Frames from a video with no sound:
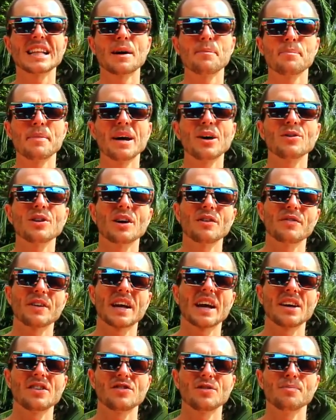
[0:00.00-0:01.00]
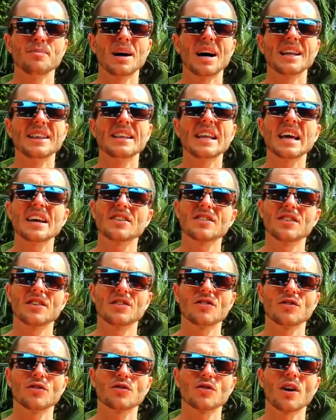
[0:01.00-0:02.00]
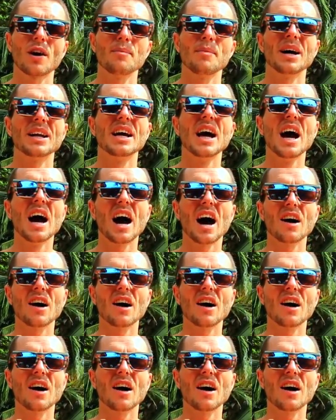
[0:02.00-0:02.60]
that bell notification button next to the subscribe button.